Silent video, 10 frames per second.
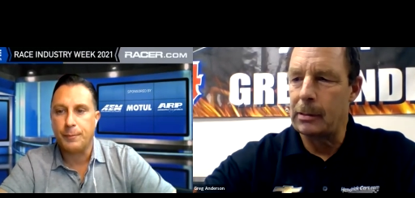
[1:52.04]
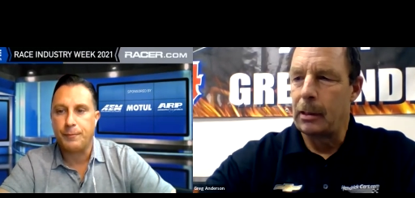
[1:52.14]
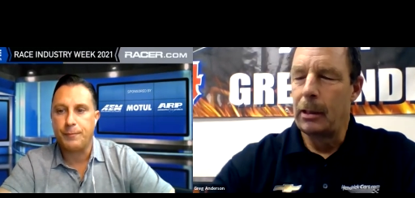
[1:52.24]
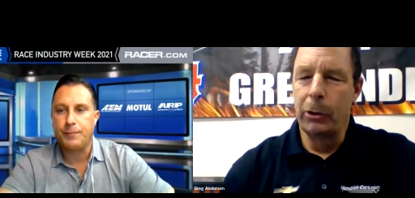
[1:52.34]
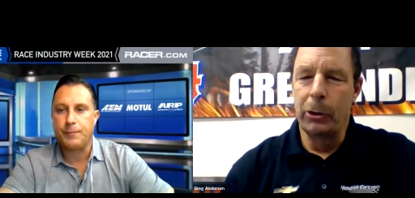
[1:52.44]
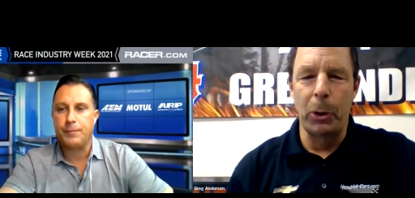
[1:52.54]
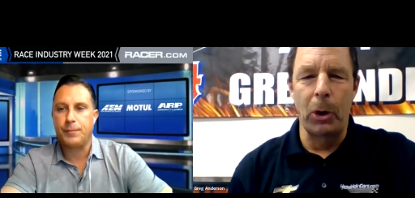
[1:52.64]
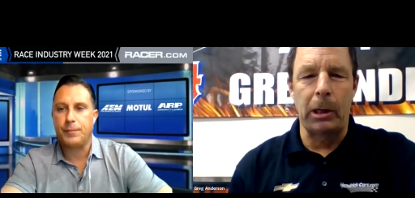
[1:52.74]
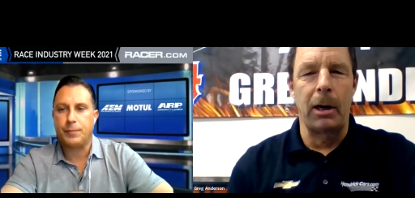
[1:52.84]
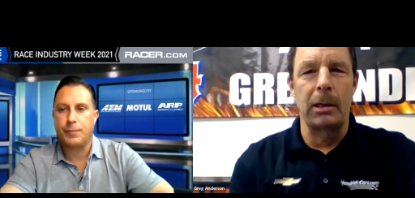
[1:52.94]
Speaker 1: It's they're
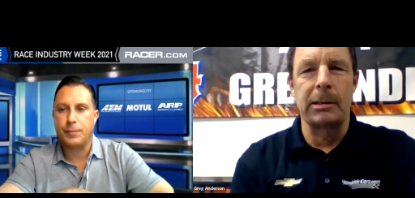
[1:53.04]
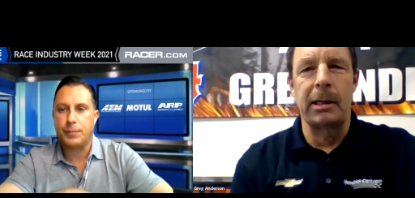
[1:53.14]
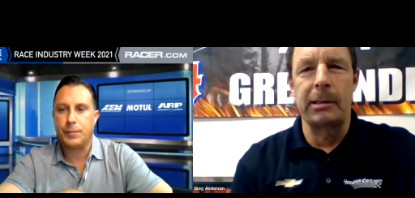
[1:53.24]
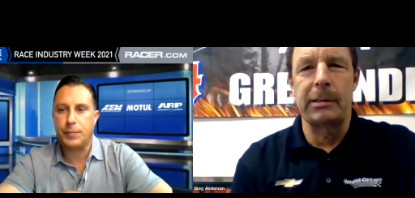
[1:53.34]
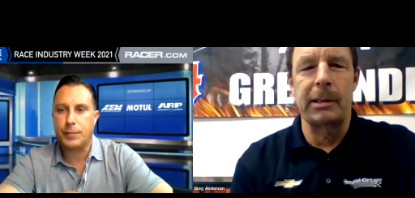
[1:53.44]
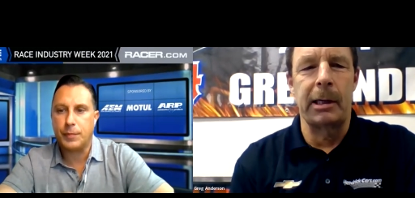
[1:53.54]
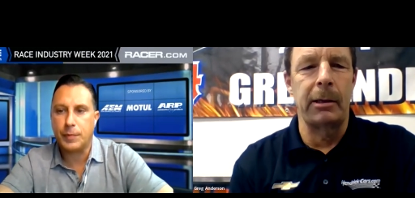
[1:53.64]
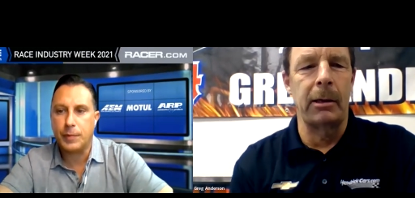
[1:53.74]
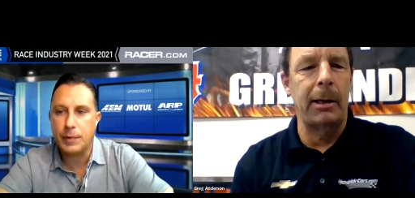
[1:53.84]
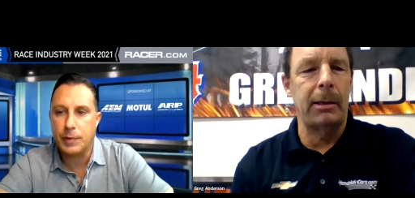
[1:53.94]
door cars, as you said.
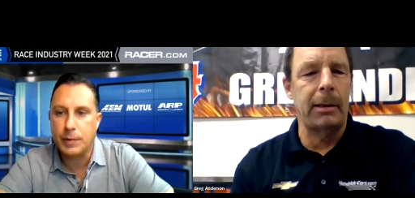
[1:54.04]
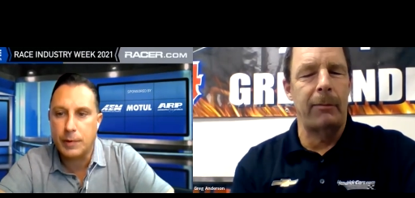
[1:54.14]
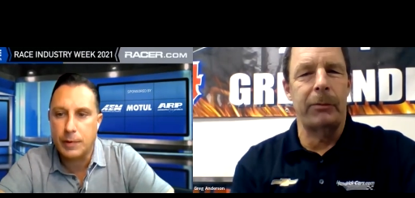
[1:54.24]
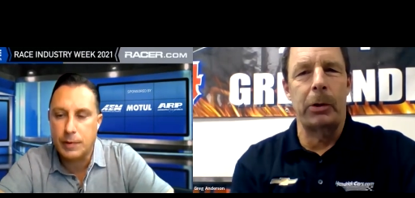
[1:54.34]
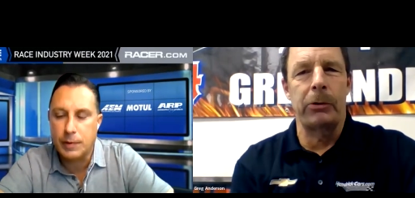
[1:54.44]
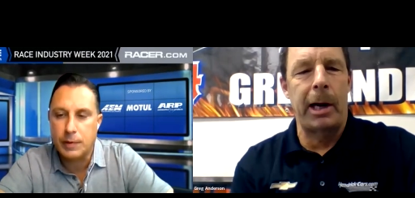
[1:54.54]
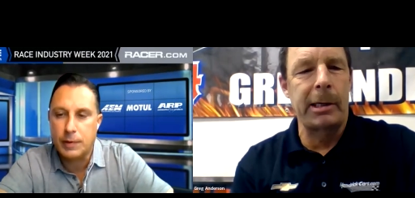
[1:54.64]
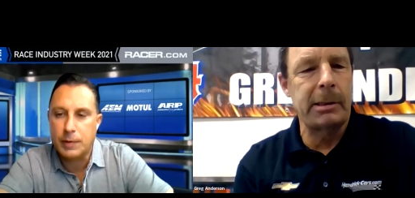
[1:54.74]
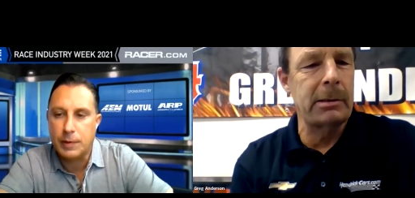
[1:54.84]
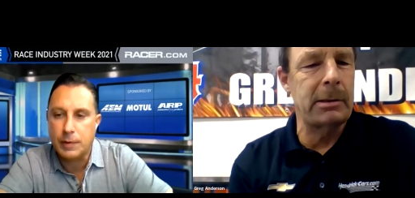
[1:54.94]
They're not Top Fuel
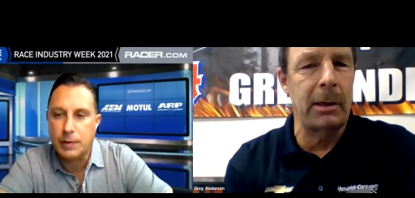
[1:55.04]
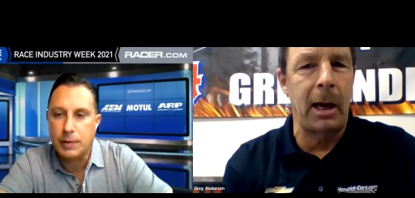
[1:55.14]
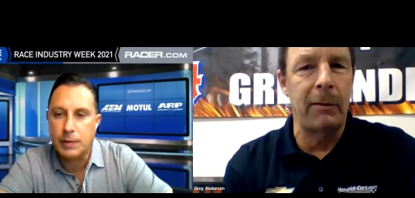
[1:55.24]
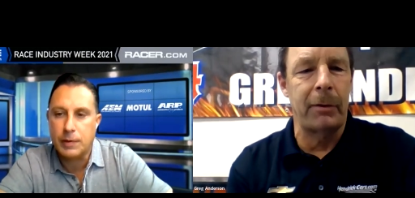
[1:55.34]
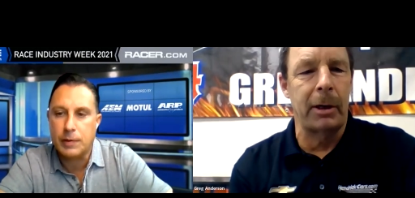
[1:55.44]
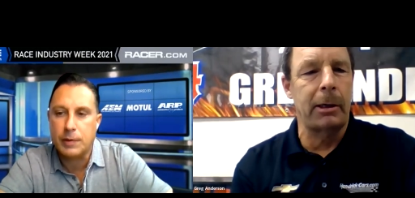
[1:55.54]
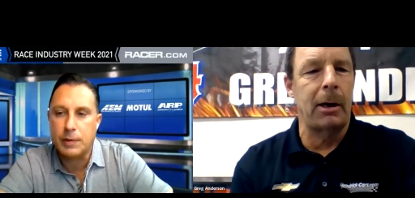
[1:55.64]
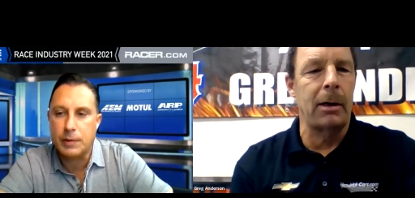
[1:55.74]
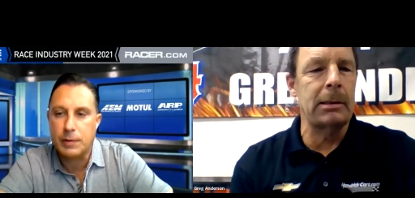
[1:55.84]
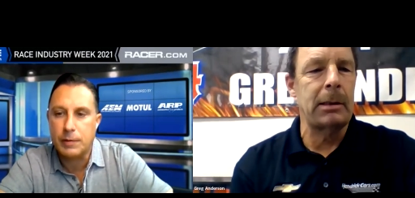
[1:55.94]
dragsters. They're not funny
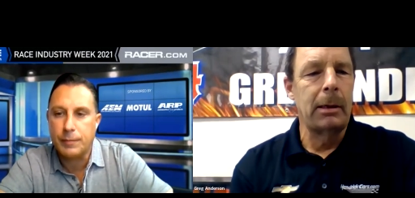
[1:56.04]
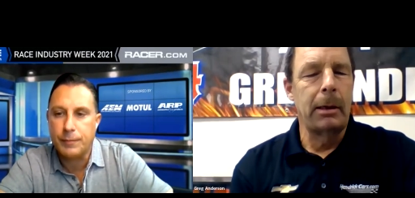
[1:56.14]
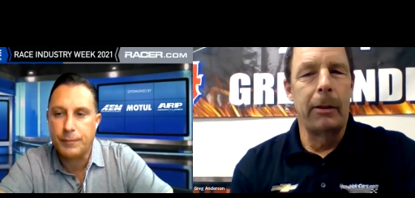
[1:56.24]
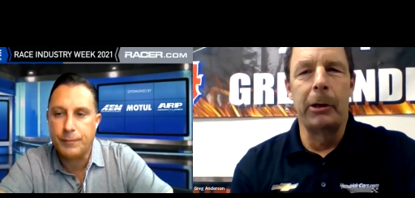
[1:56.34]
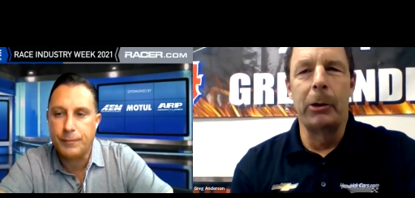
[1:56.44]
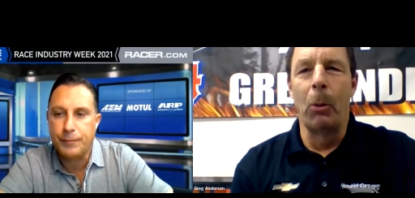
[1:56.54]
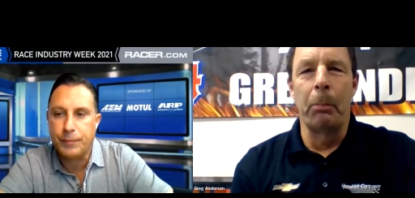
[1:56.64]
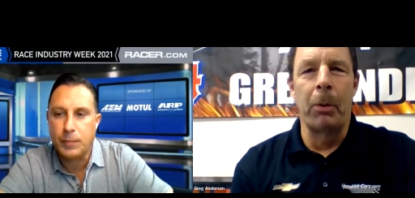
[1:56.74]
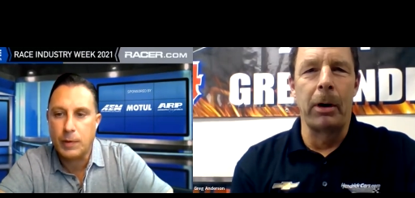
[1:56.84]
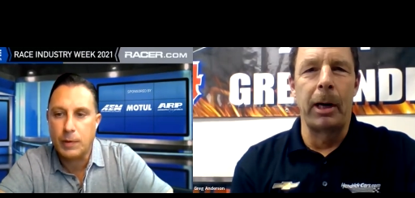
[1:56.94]
cars. They
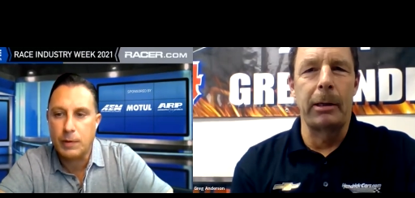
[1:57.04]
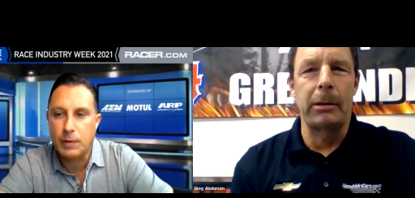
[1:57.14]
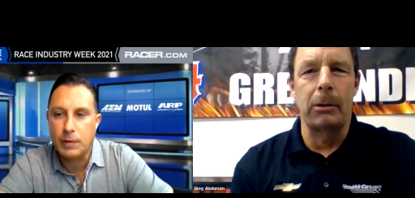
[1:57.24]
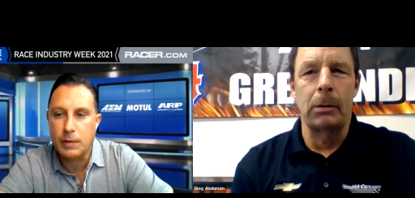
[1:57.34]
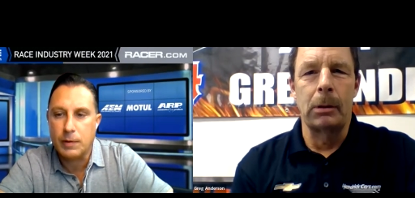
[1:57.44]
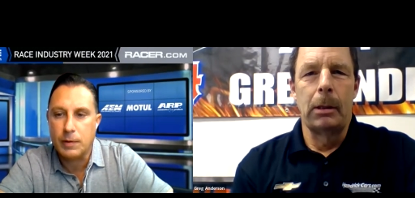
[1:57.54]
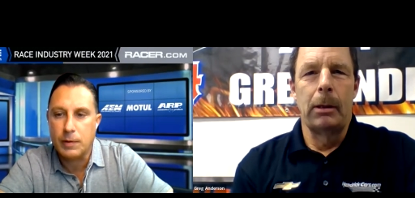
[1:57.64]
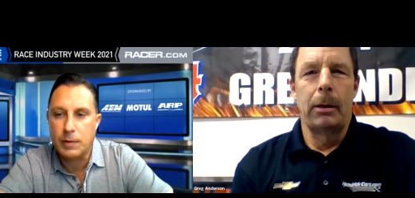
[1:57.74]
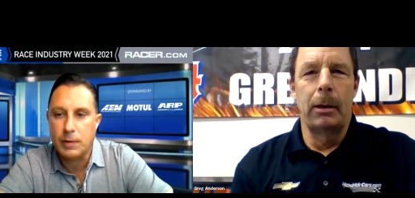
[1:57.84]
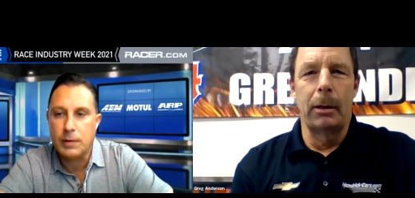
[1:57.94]
don't burn nitro.
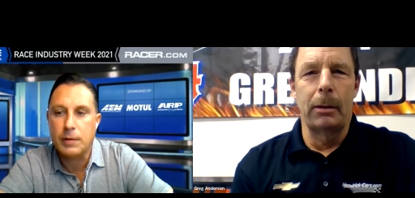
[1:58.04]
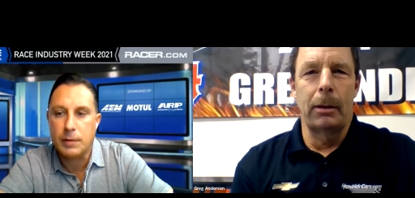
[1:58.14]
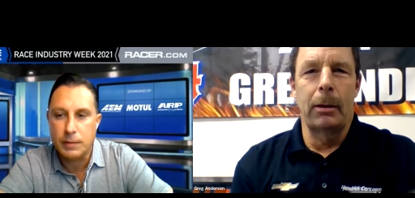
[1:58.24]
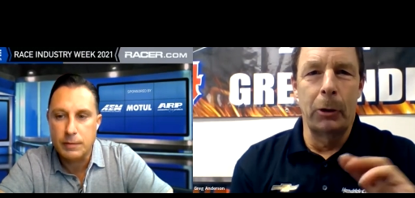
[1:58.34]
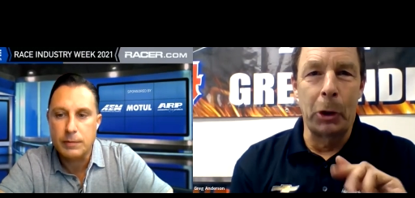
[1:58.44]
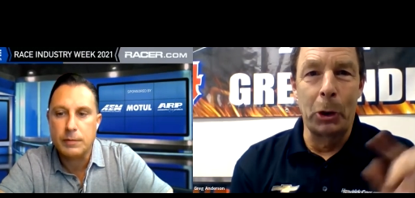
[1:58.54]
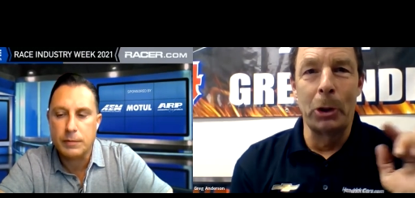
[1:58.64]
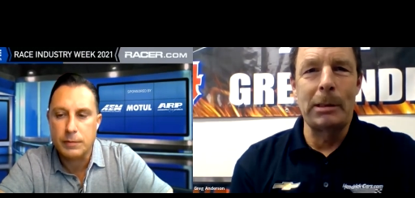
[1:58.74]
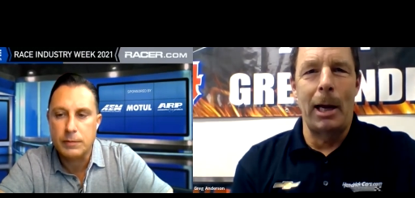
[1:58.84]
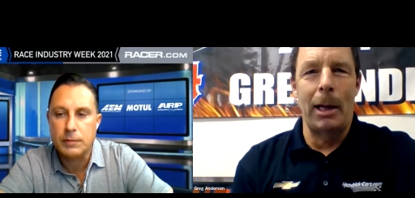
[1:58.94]
And the
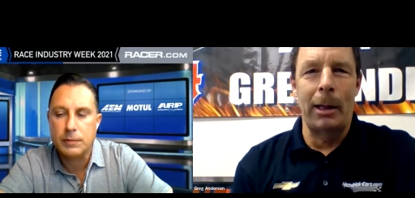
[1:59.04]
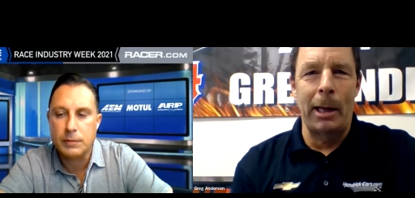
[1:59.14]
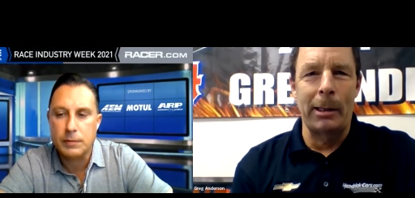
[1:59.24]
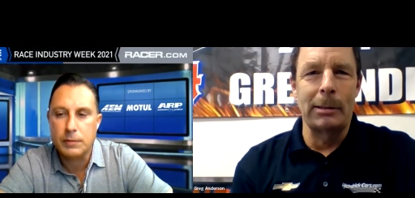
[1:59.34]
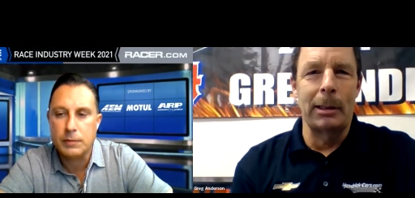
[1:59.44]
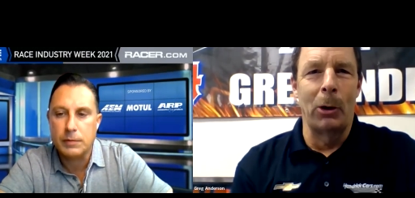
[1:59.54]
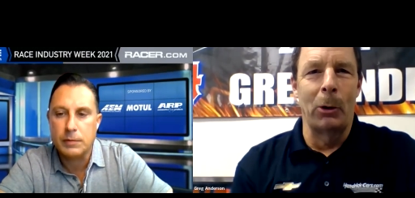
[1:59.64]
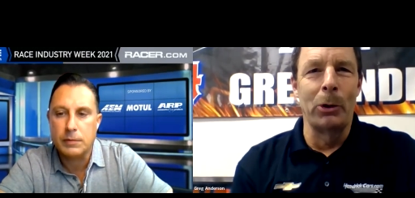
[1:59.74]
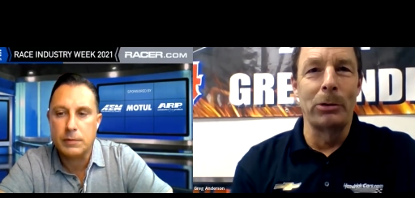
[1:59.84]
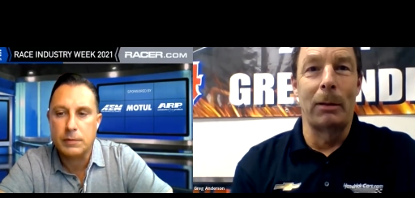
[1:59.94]
good side of that is they
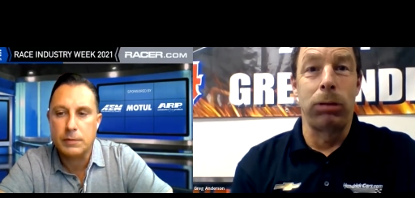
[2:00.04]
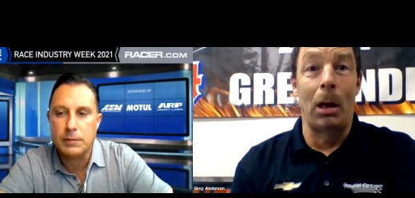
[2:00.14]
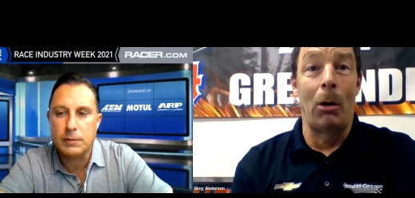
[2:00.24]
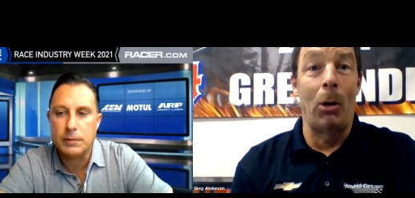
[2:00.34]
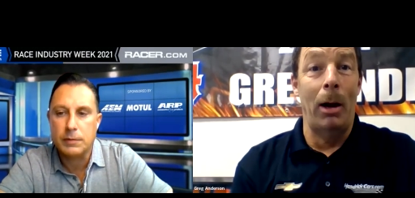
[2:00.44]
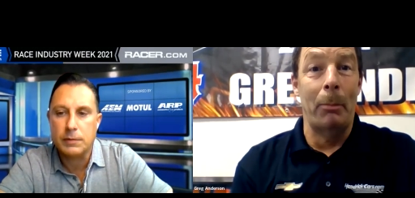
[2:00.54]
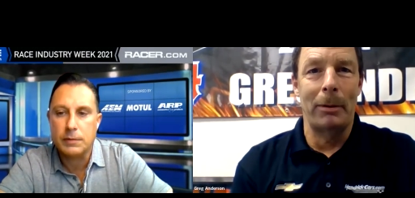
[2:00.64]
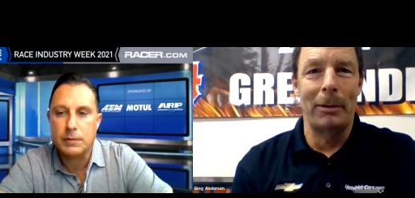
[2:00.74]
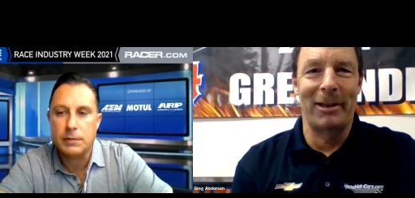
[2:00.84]
don't usually blow up.